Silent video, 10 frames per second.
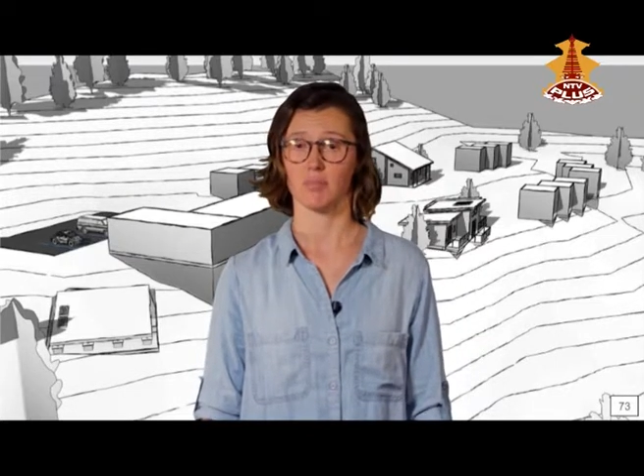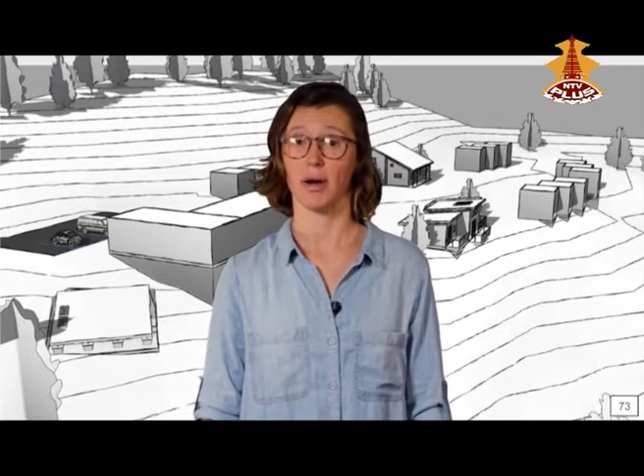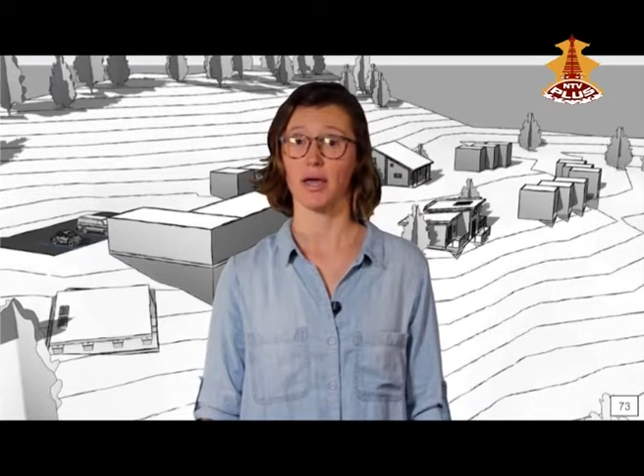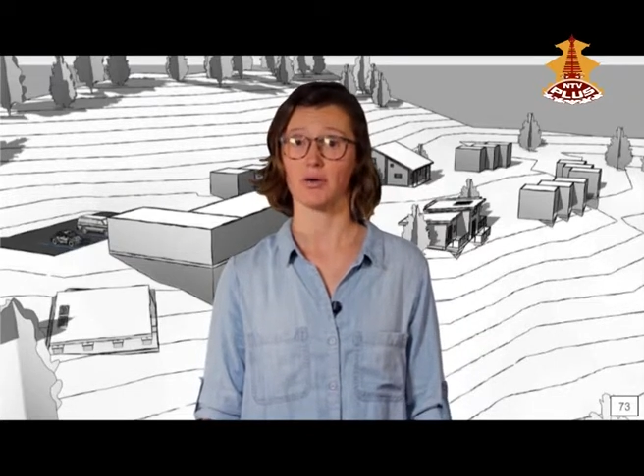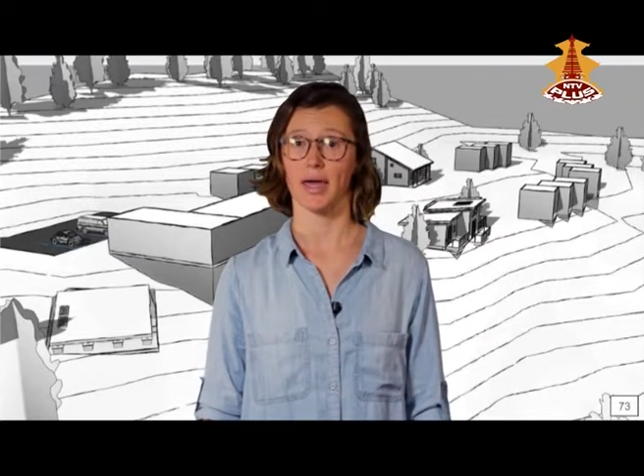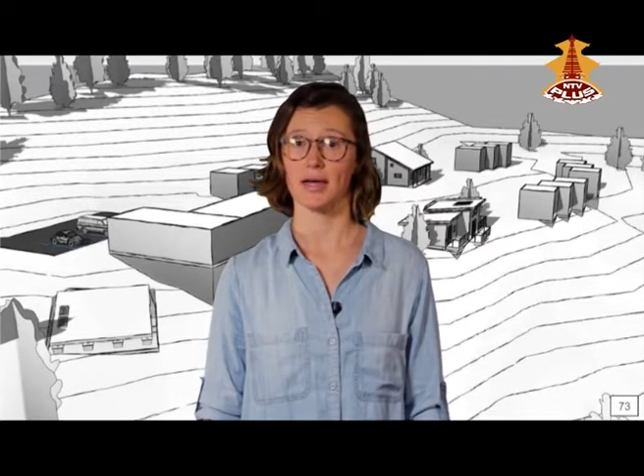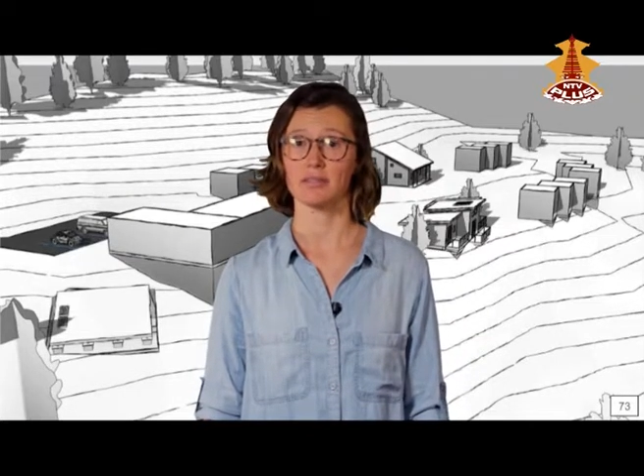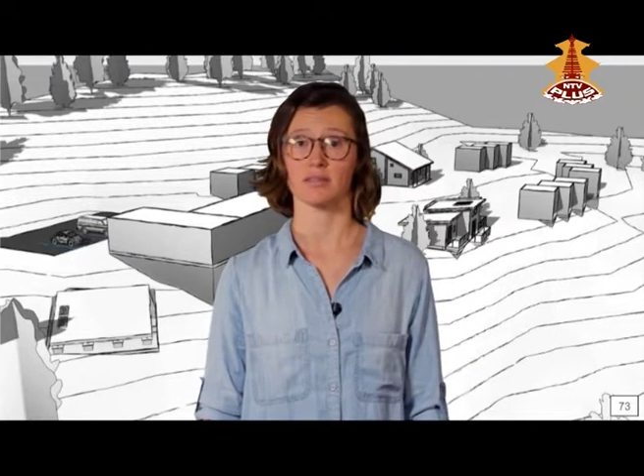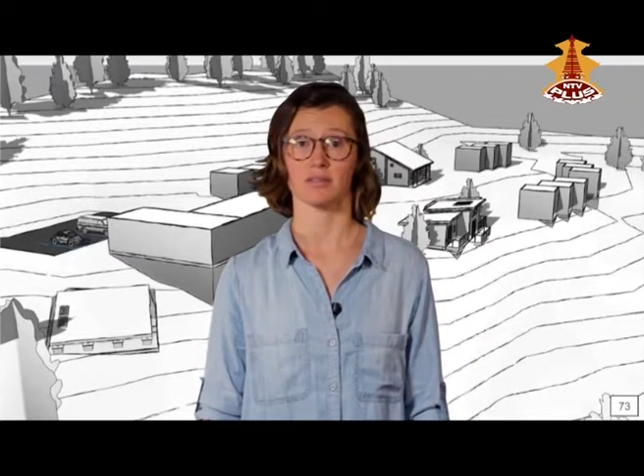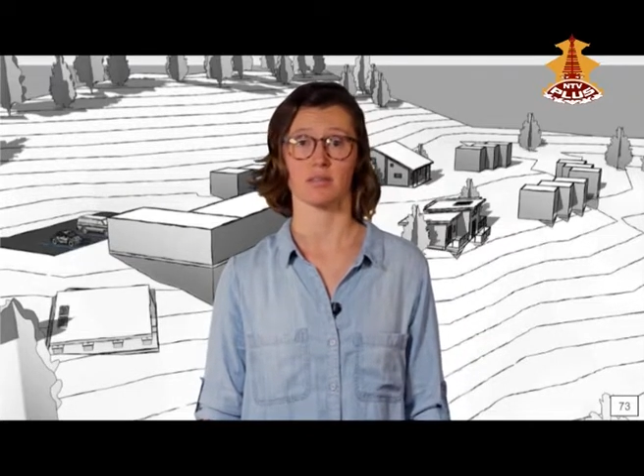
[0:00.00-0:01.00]

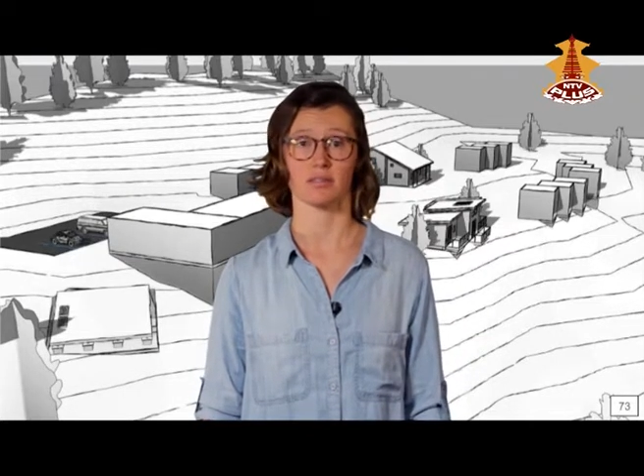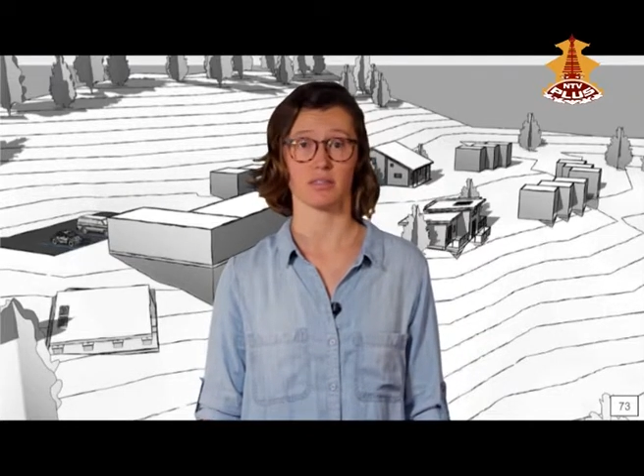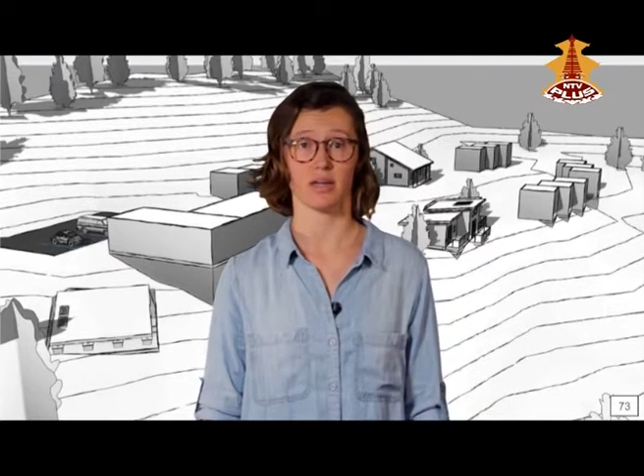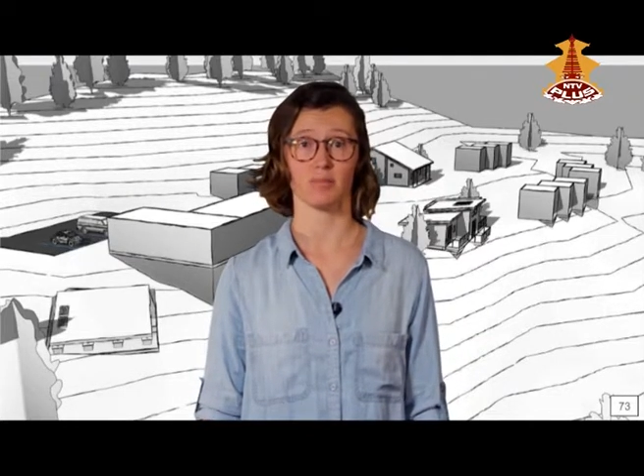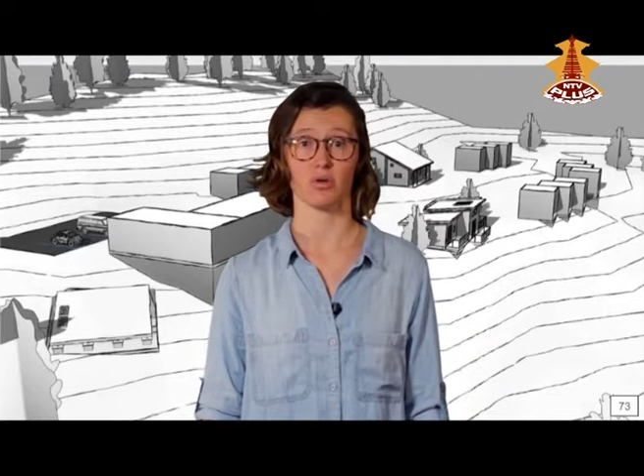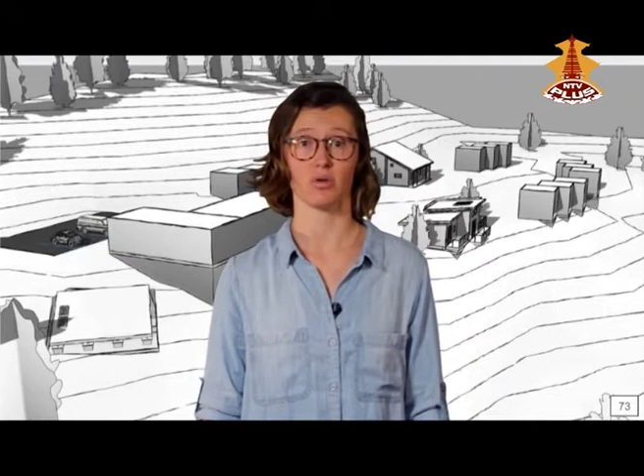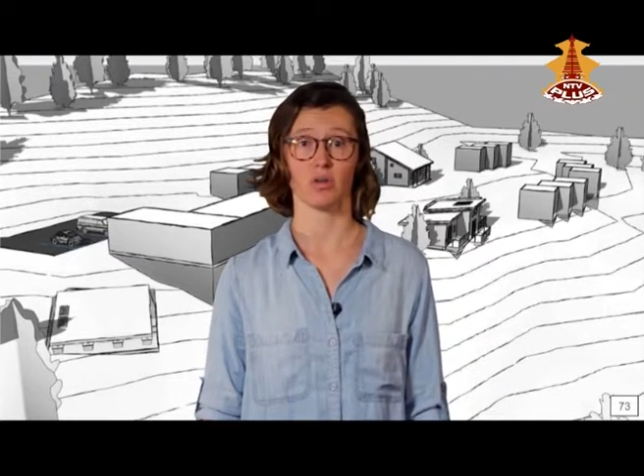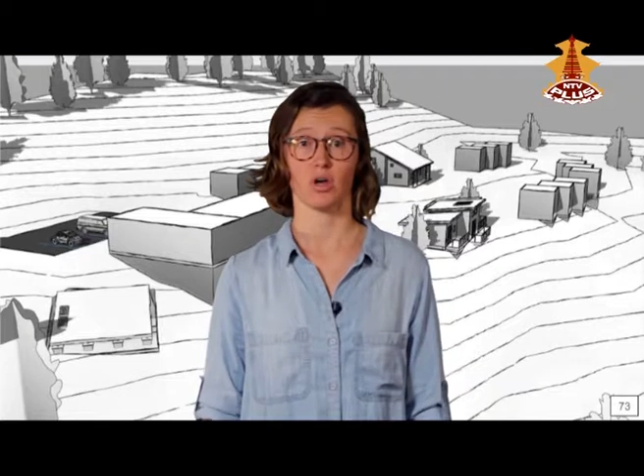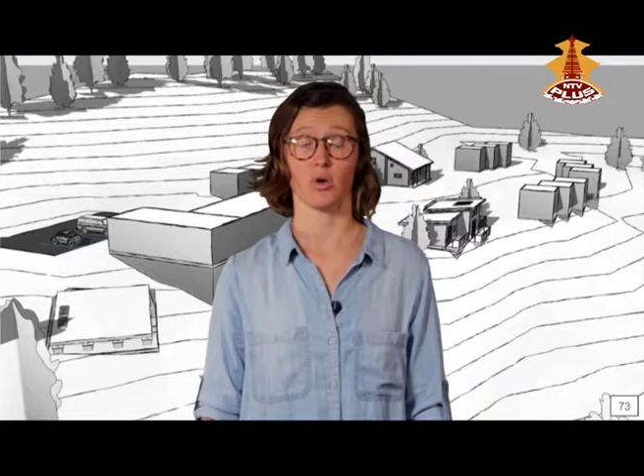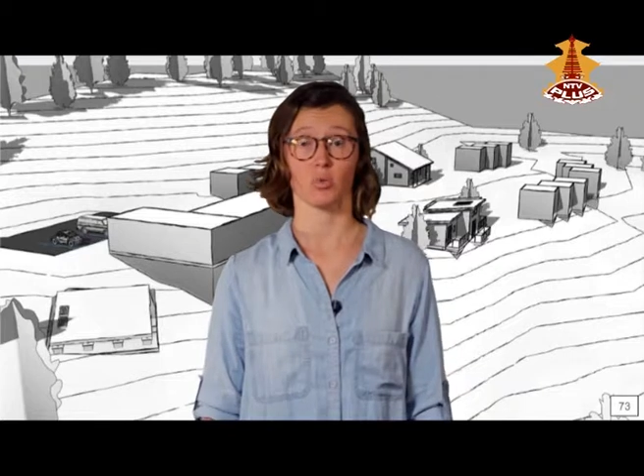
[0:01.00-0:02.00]
Biogas is a sustainable,